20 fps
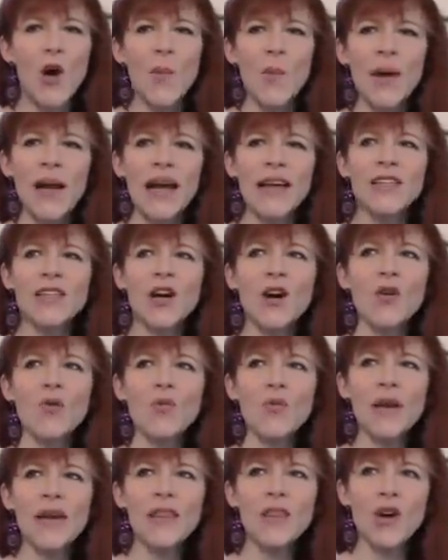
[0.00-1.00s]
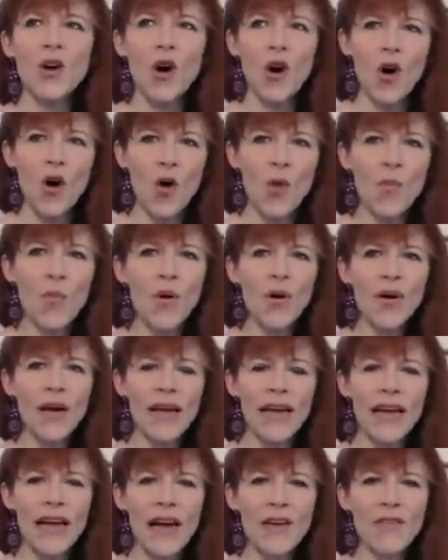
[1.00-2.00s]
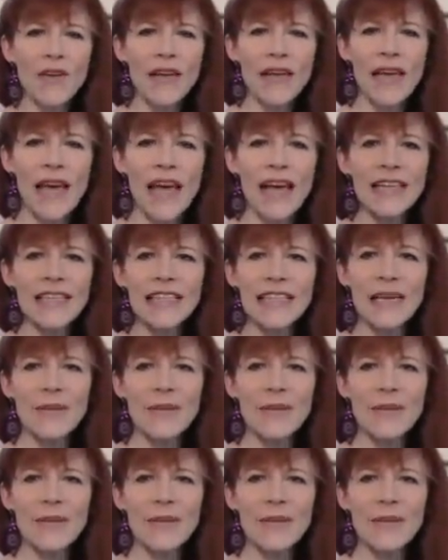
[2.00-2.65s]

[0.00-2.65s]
but I don't read the whole book in every case.